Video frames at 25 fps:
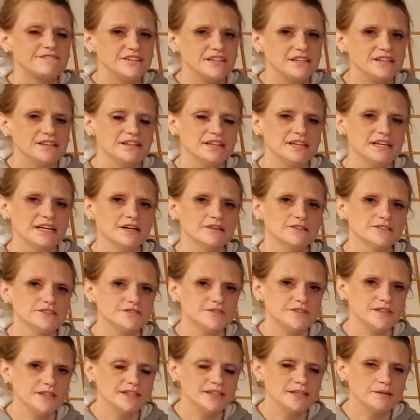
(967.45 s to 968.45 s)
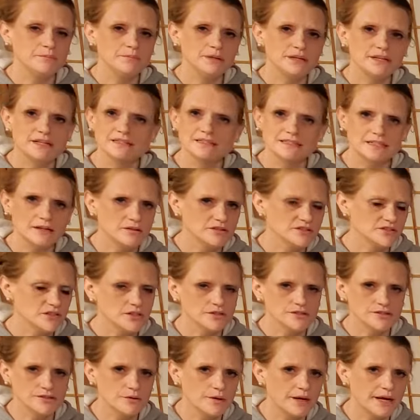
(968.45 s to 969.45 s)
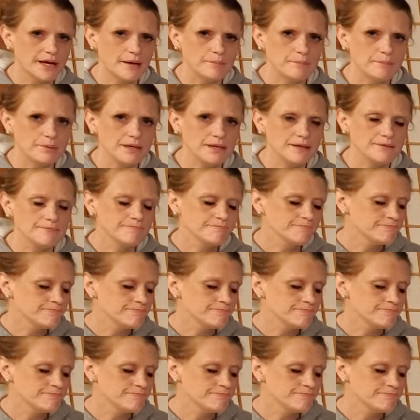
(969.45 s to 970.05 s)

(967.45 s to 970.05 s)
feeling I was feeling, because I was also happy.